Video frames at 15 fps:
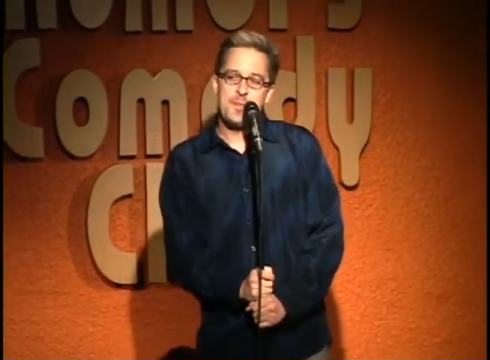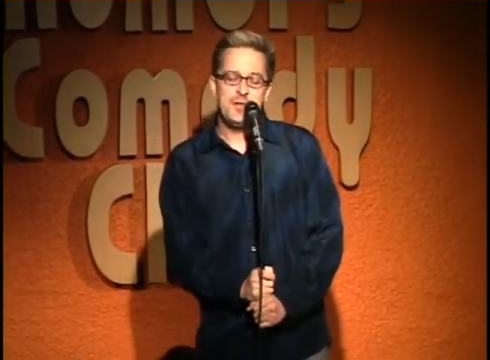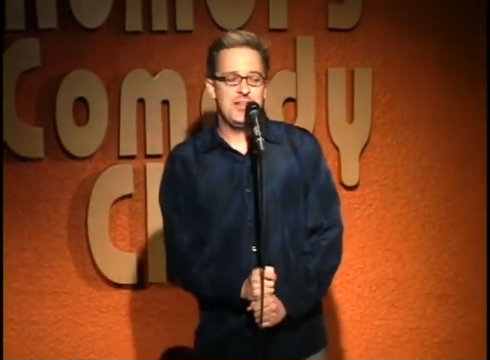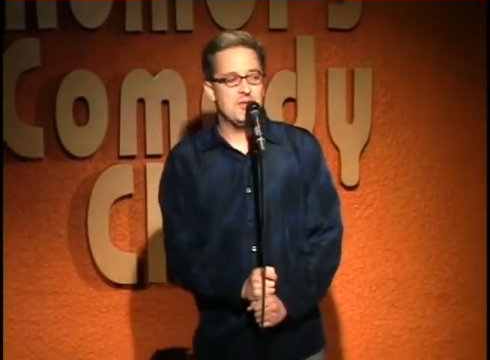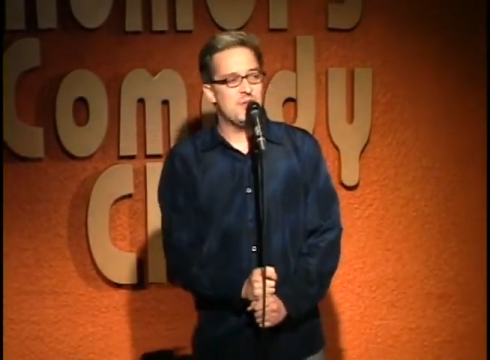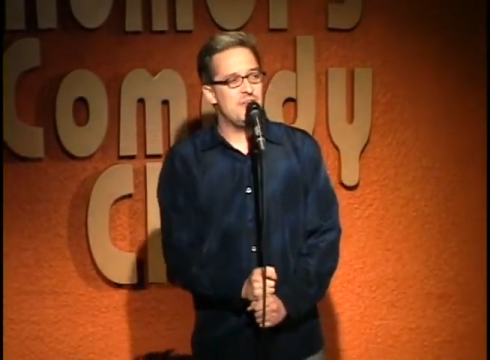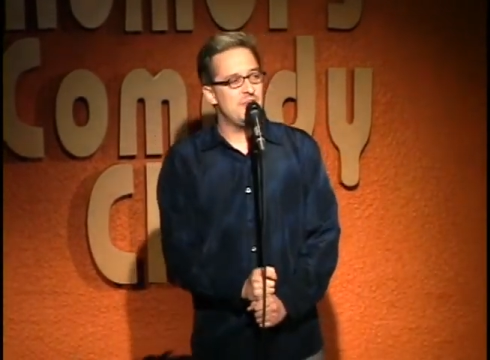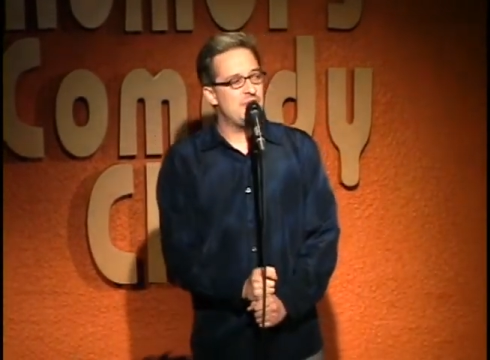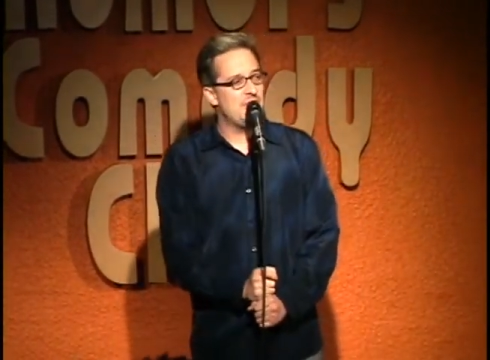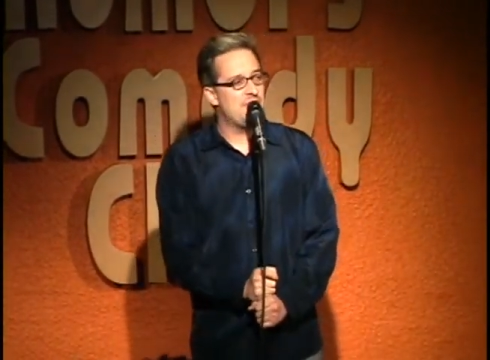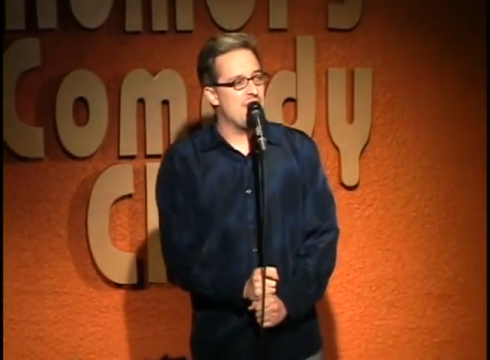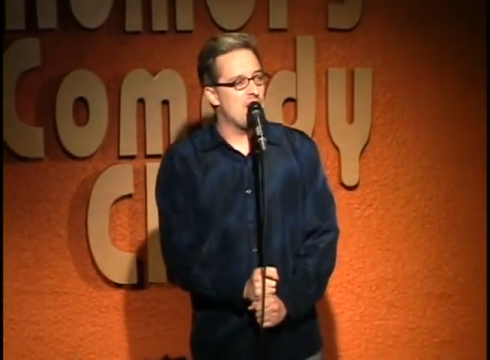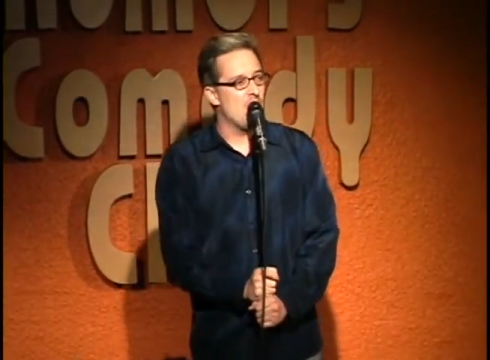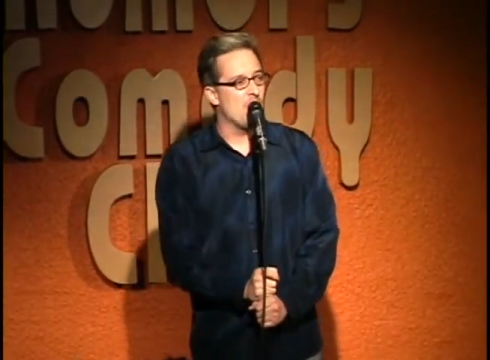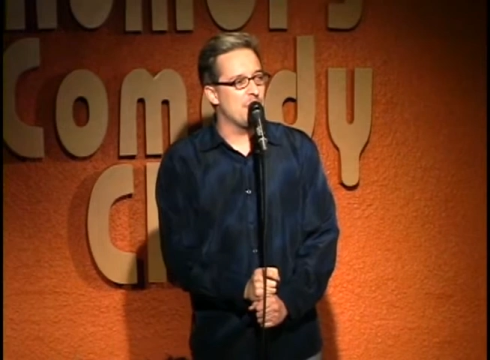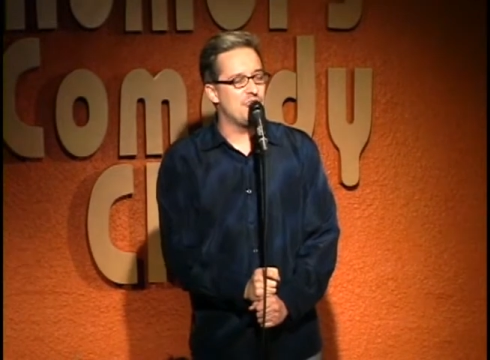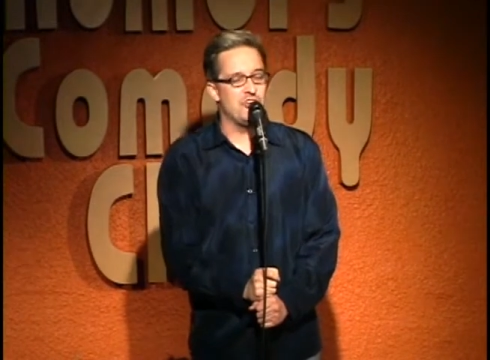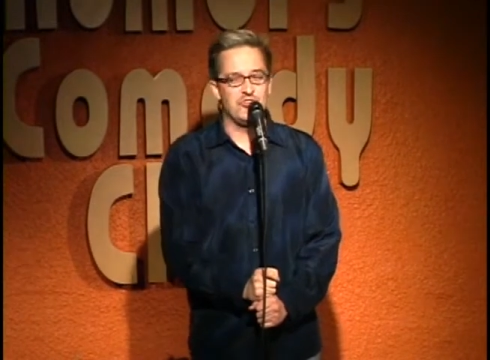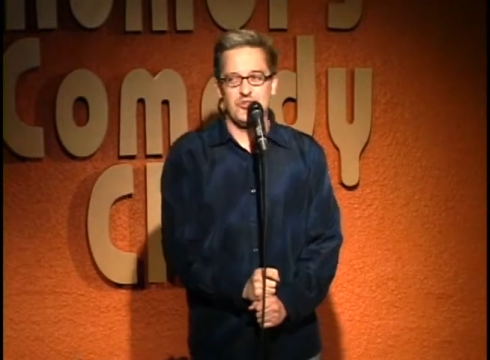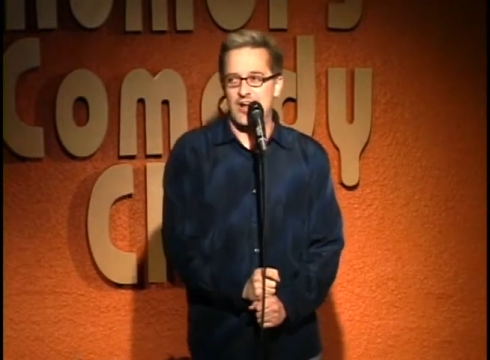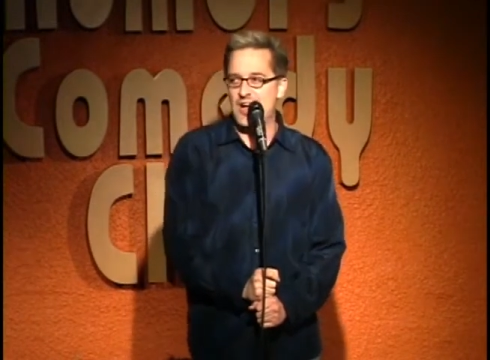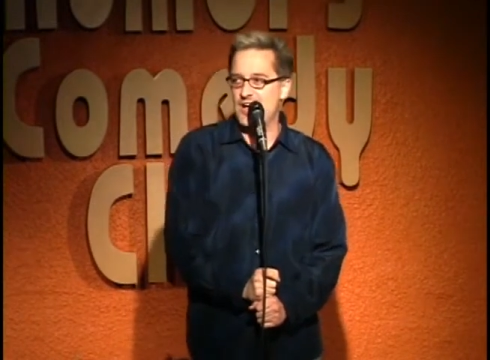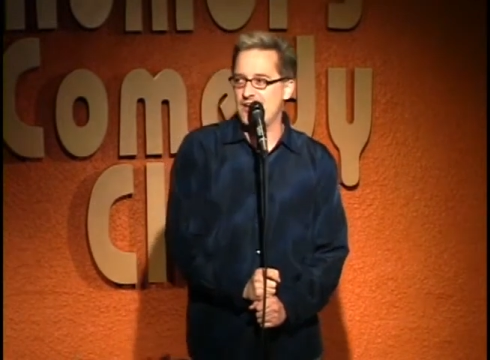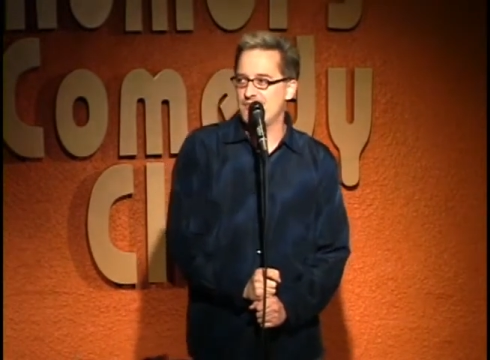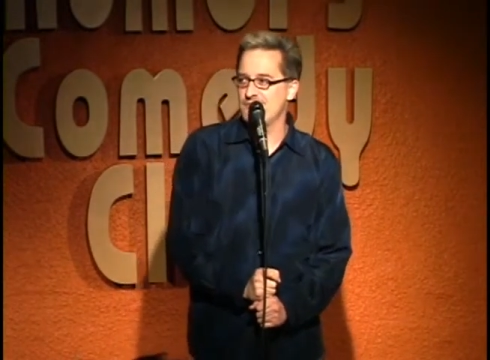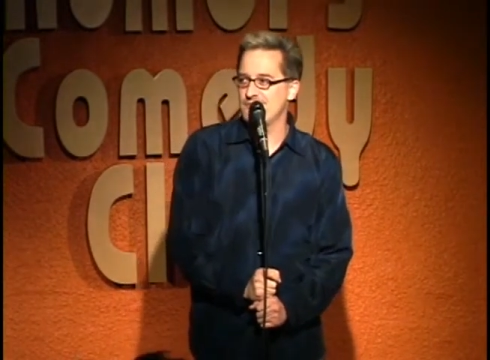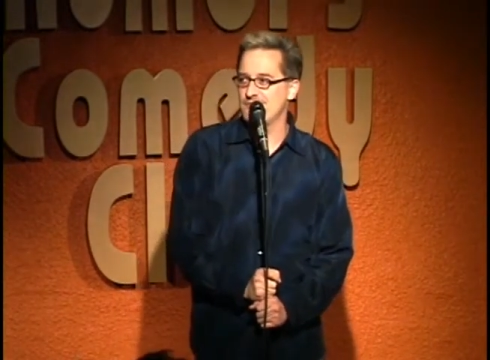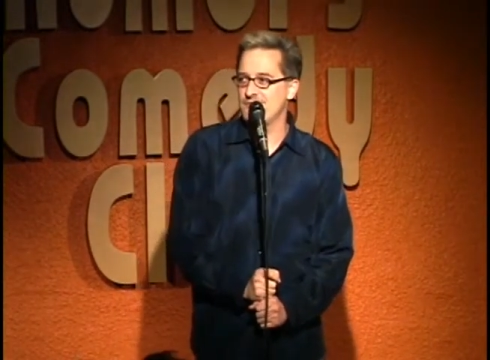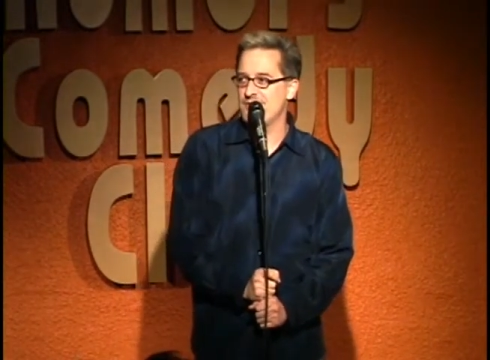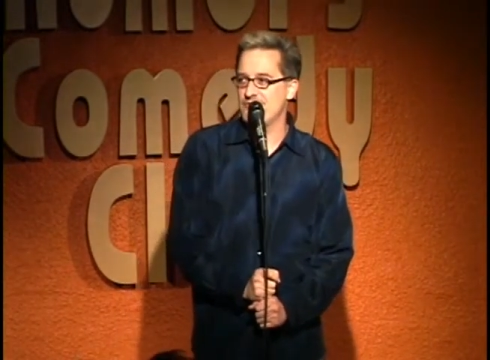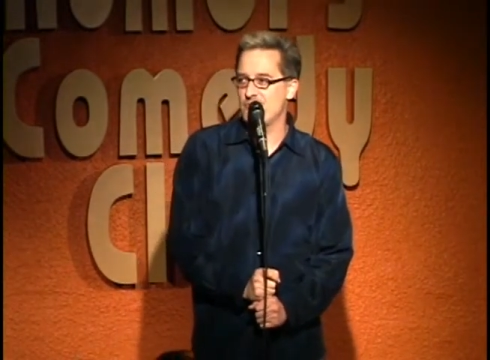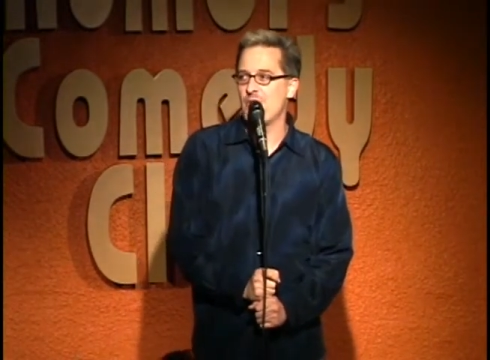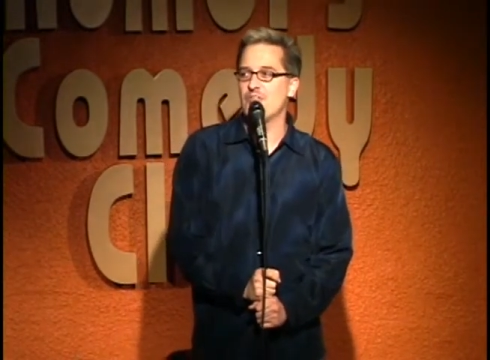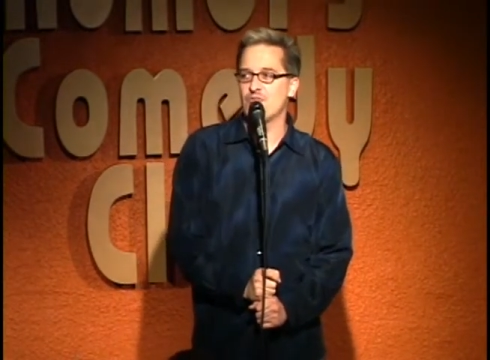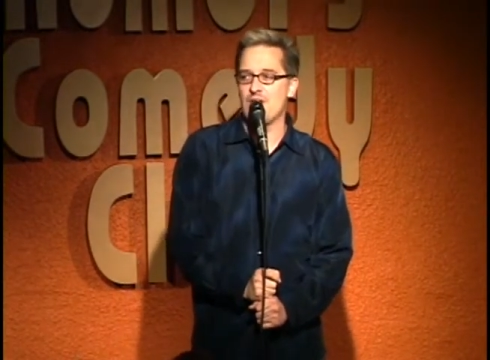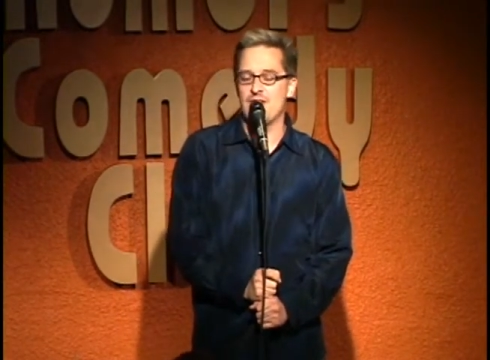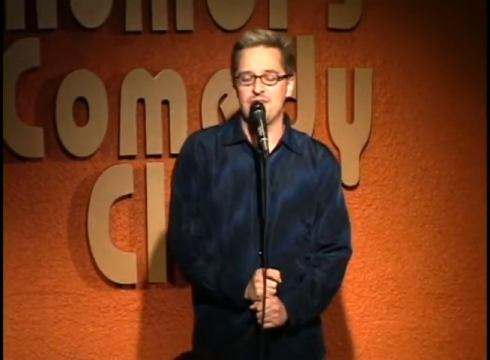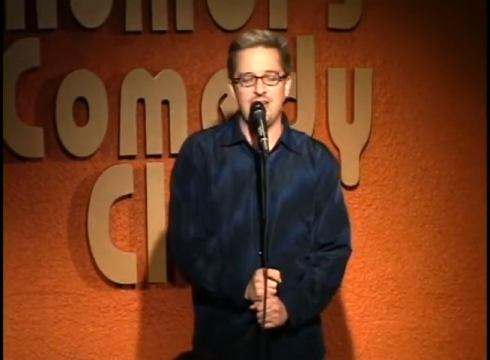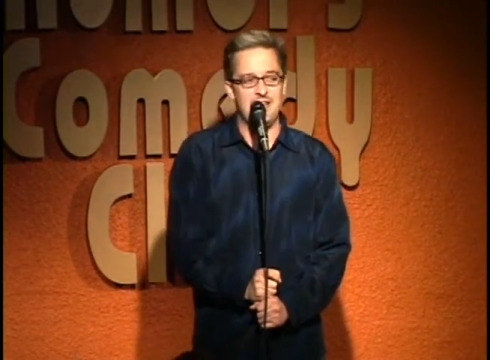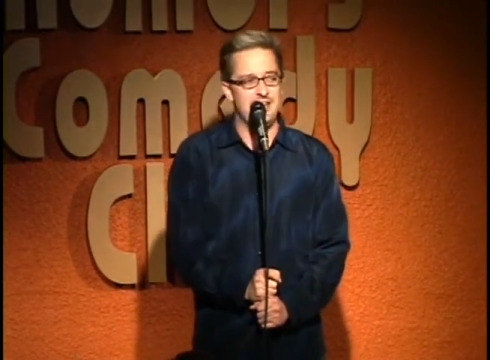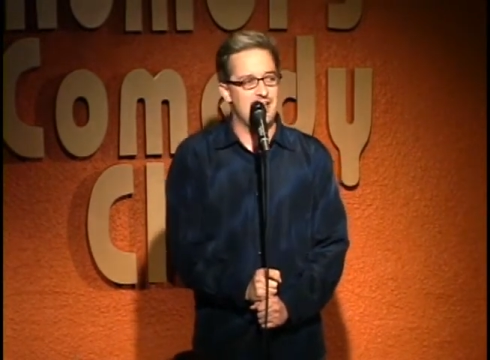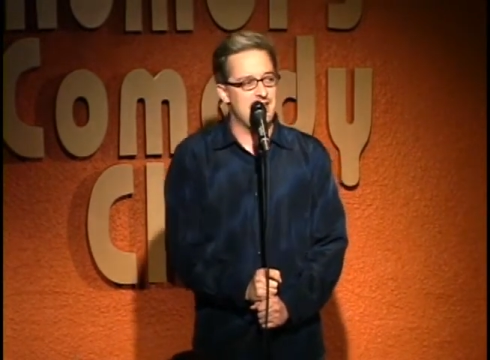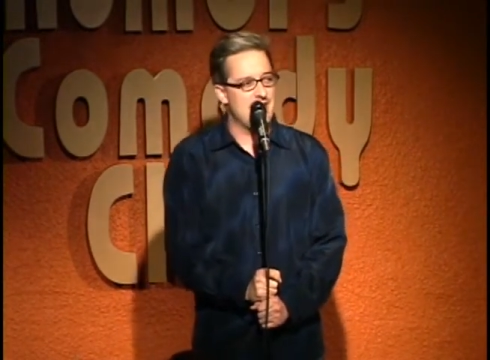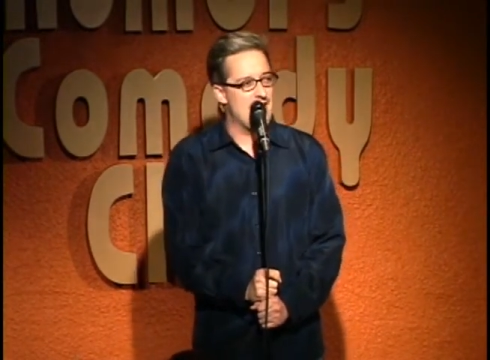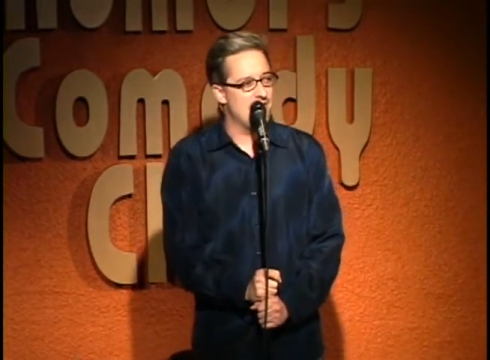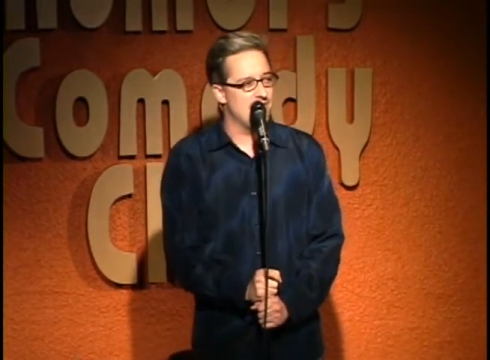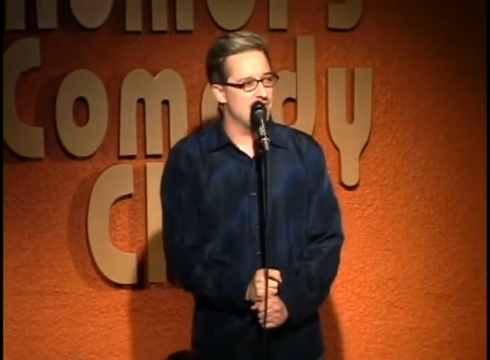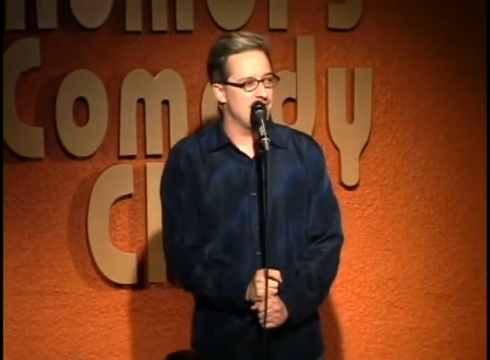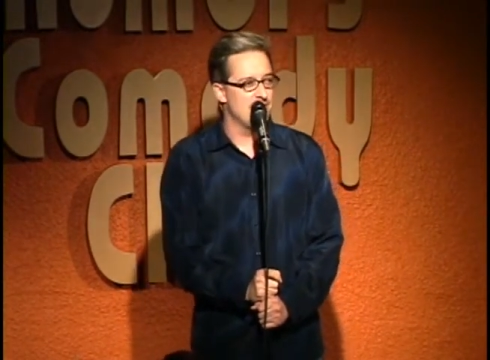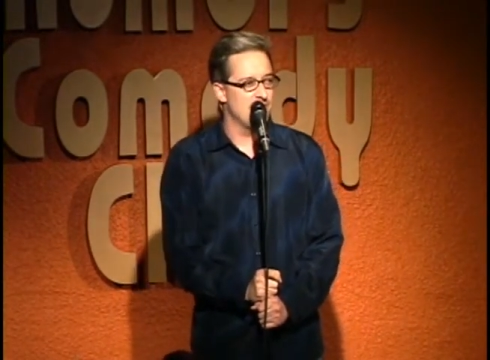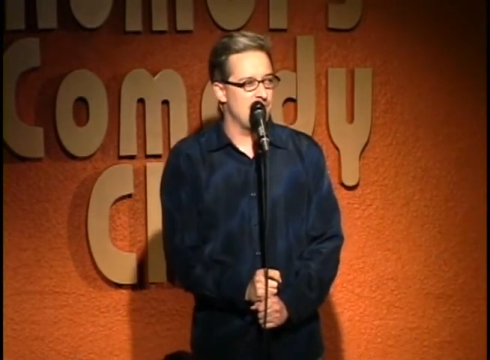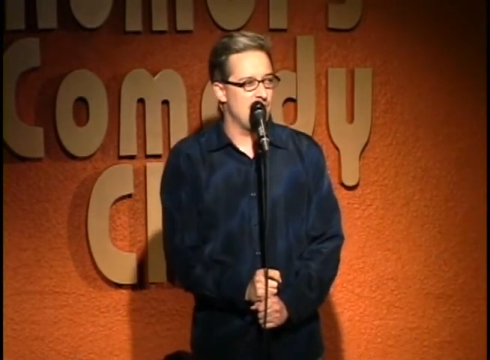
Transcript: But you know, they say you are what you drive. That's why I drive an '88 Cavalier.